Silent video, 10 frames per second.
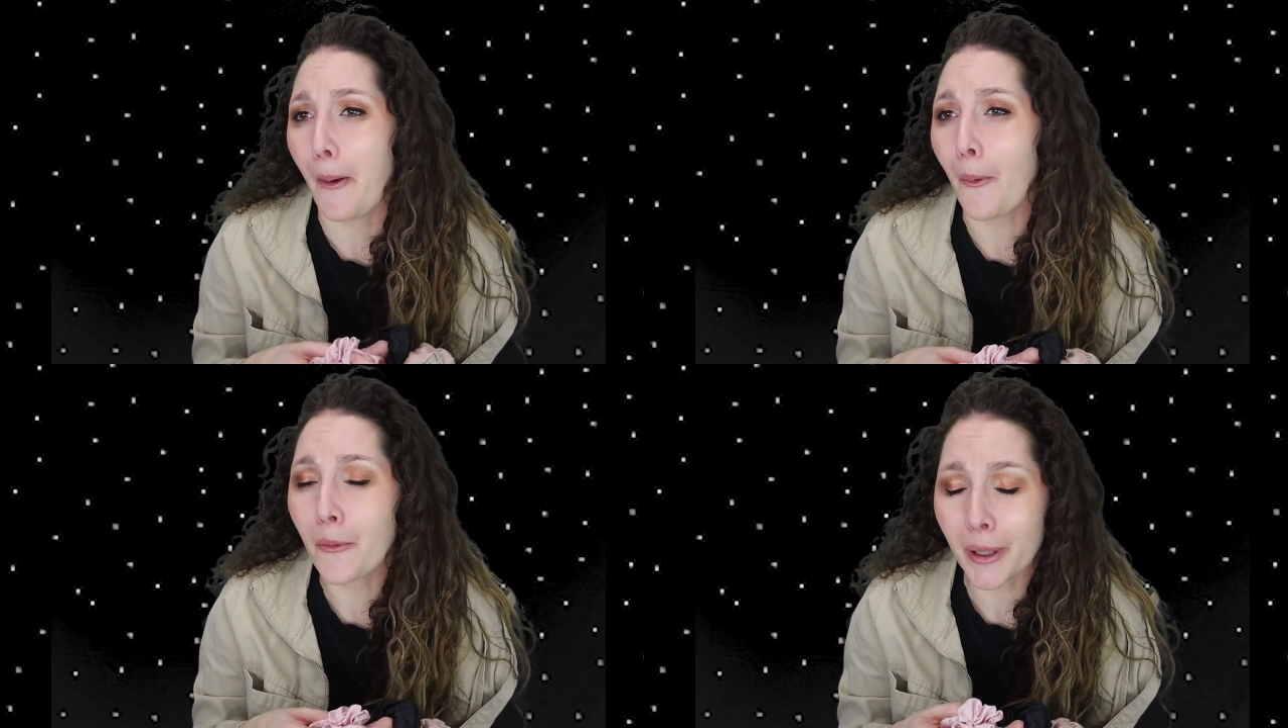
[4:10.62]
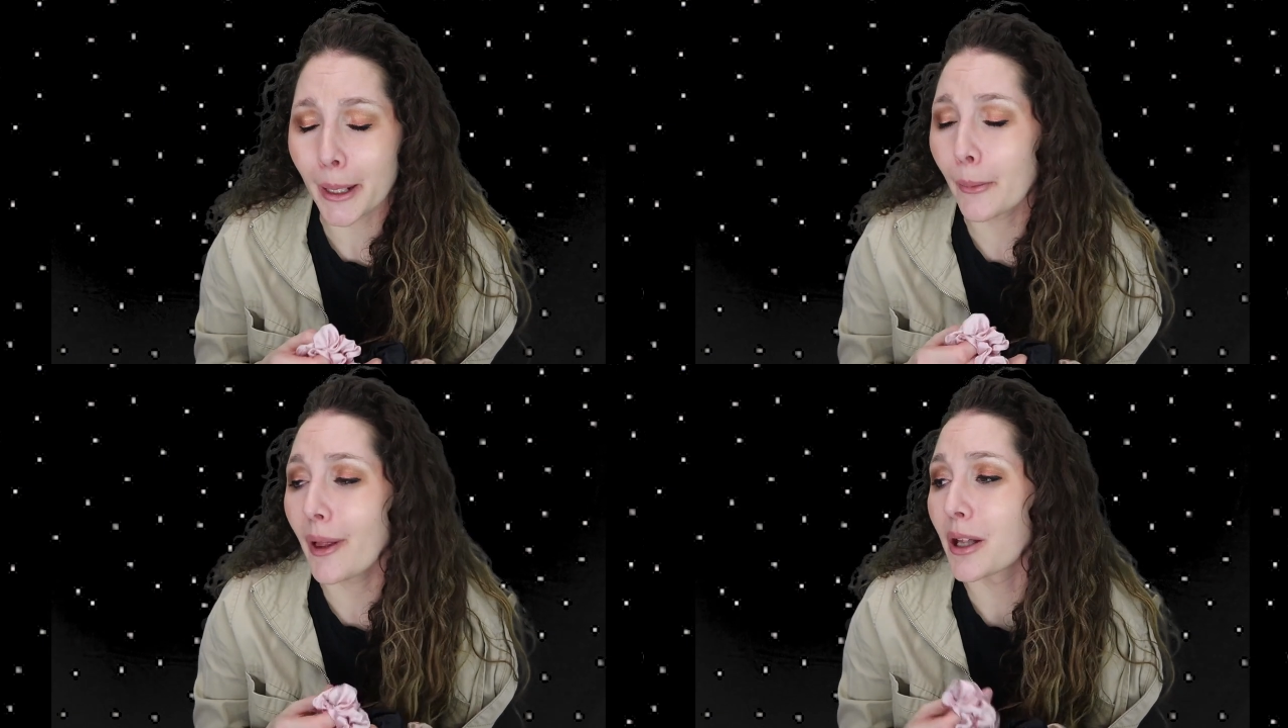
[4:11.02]

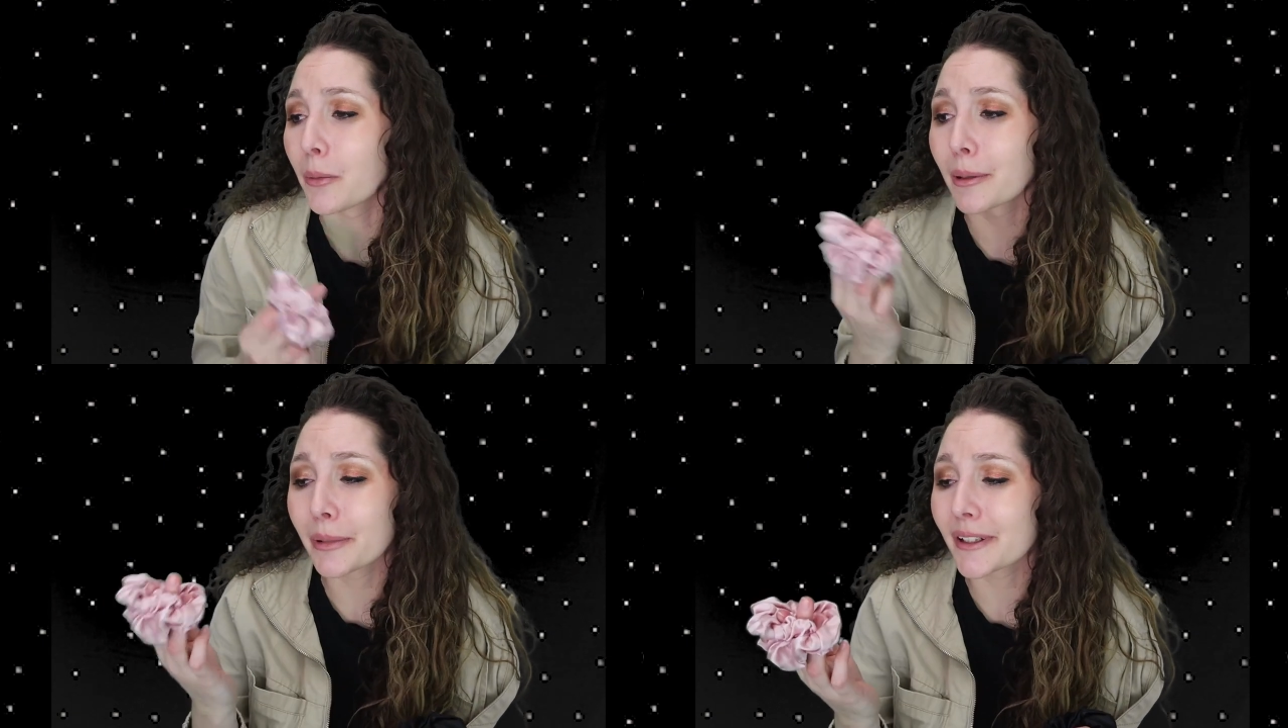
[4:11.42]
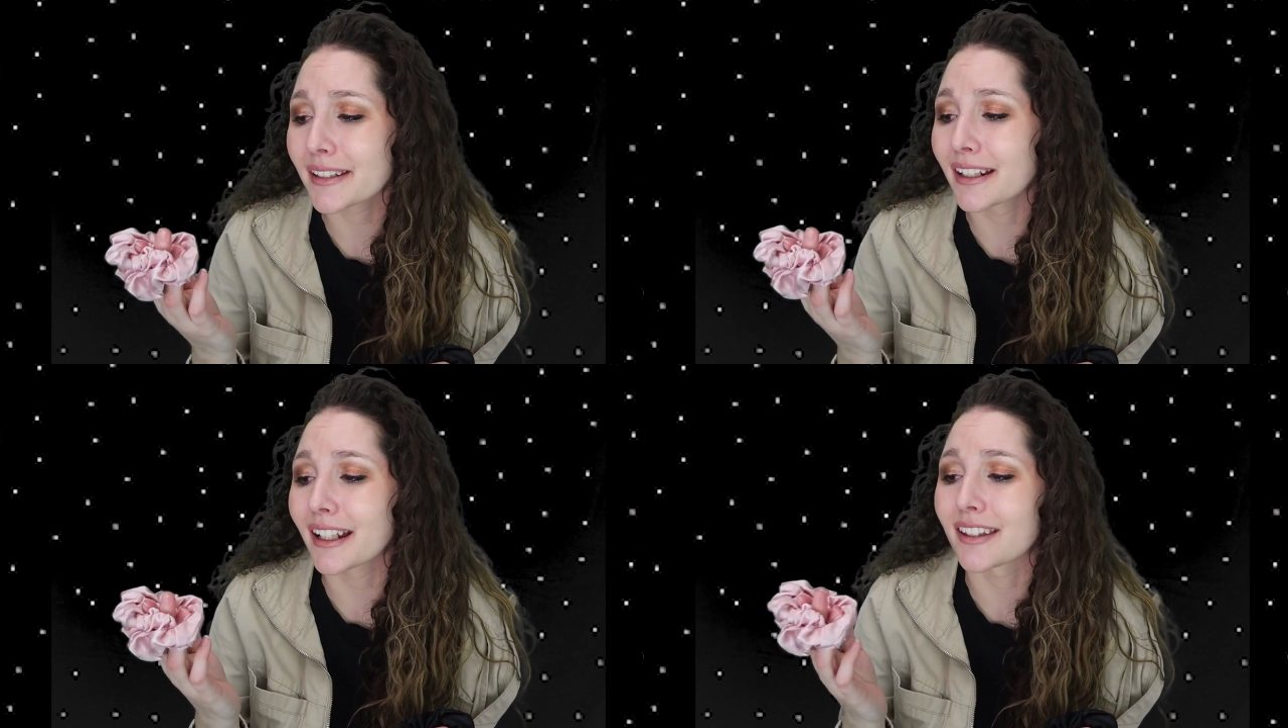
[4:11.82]
really well on one
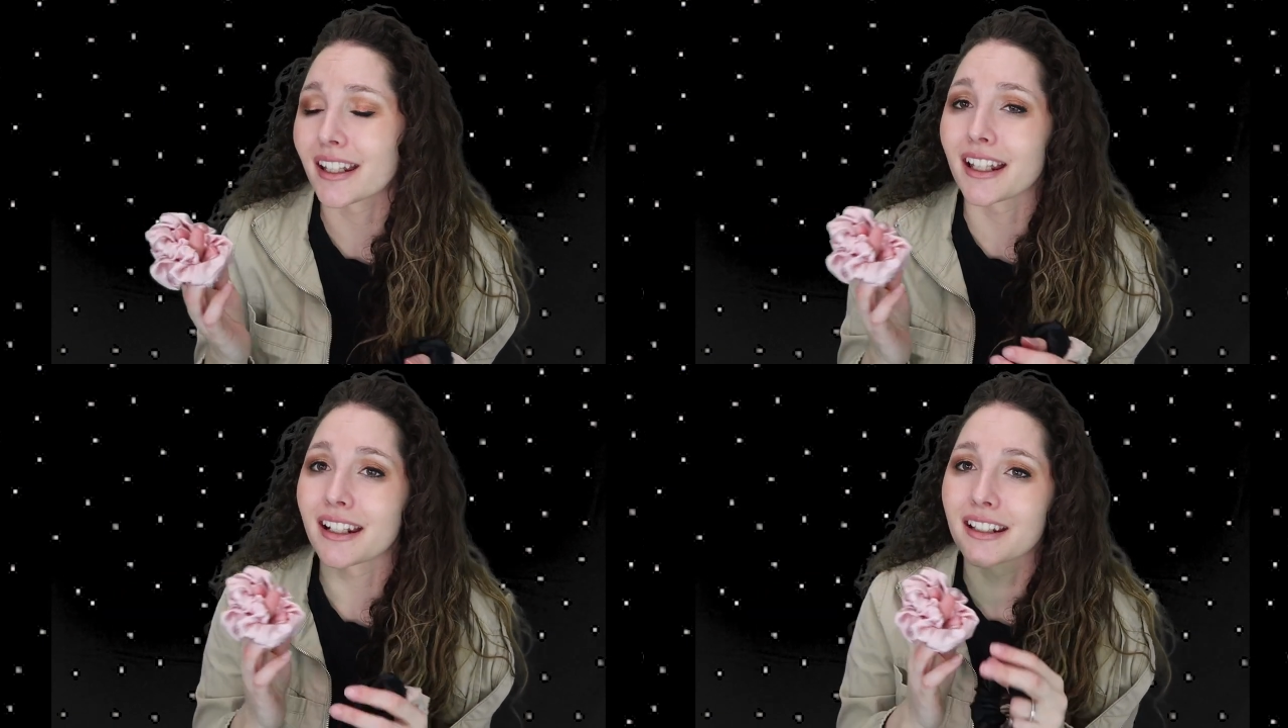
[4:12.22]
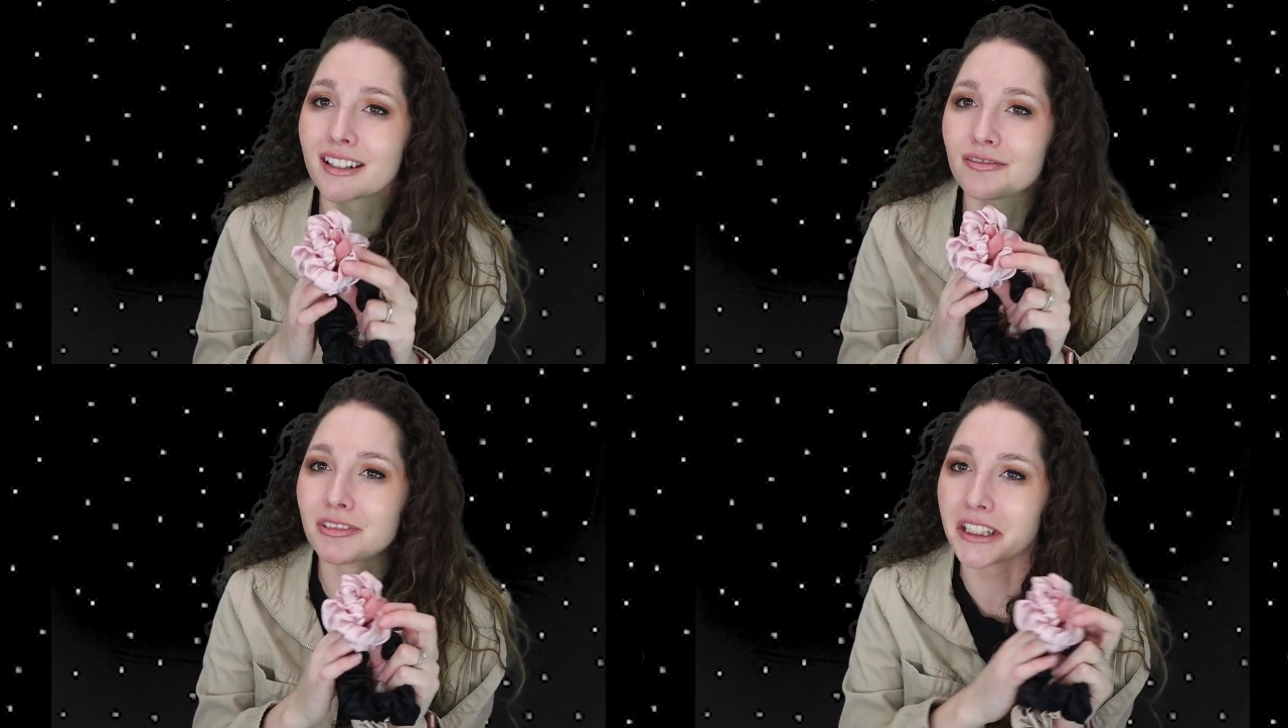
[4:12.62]
person and then
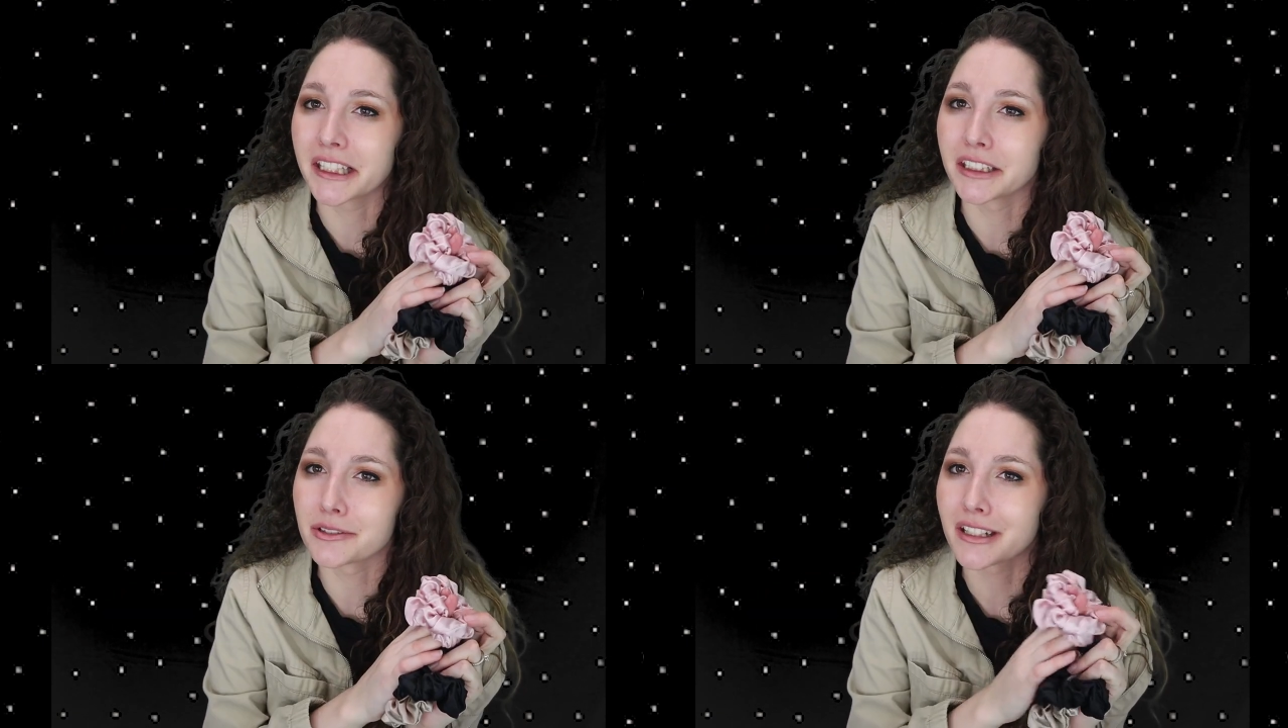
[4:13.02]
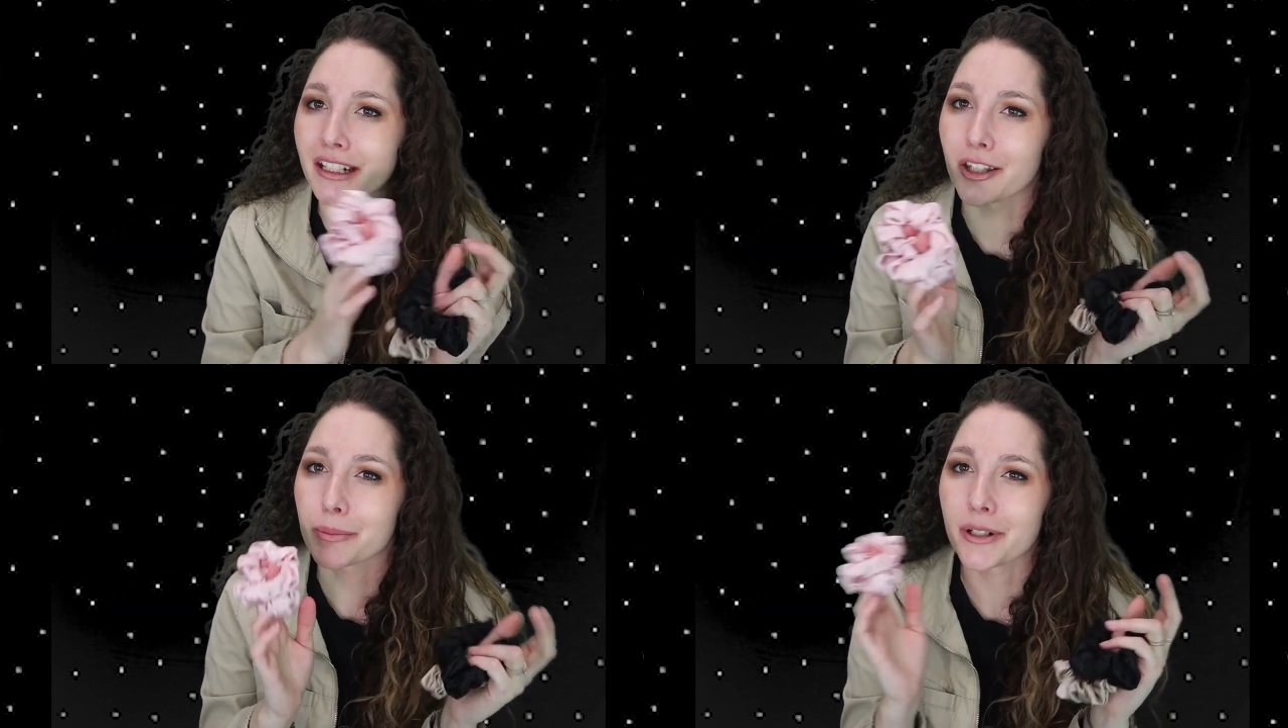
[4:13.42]
really loose on
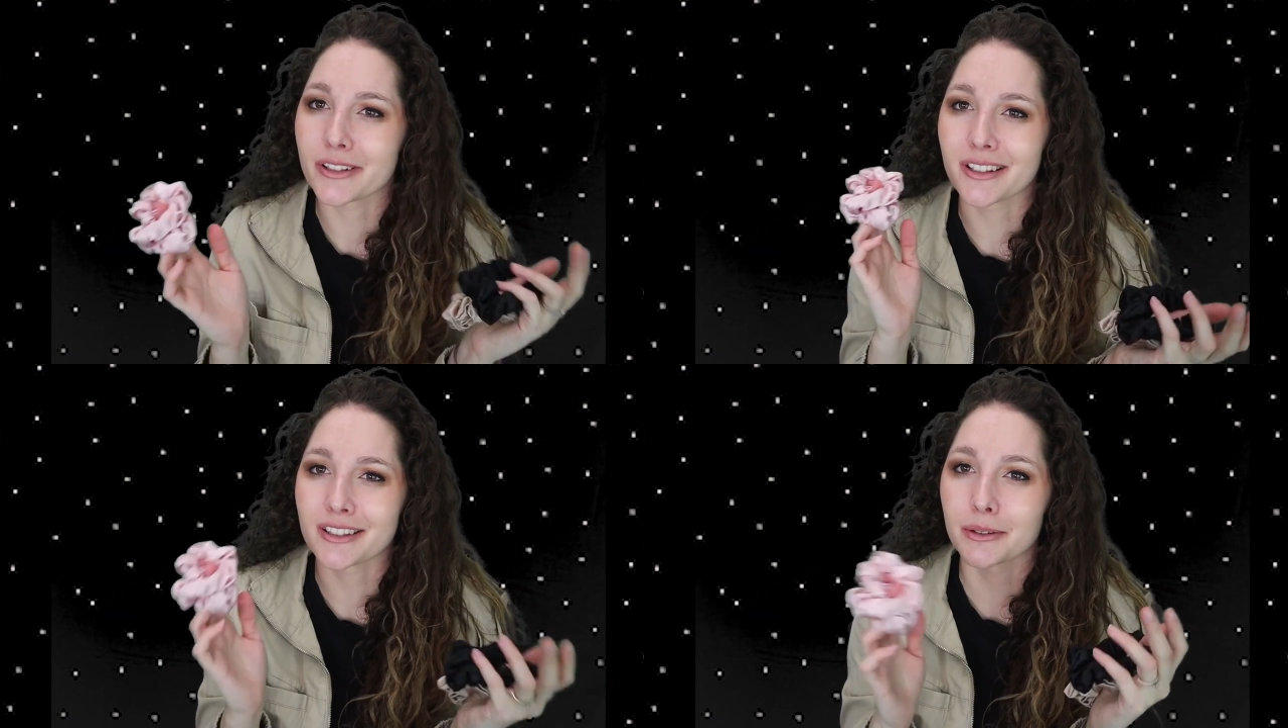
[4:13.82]
another person.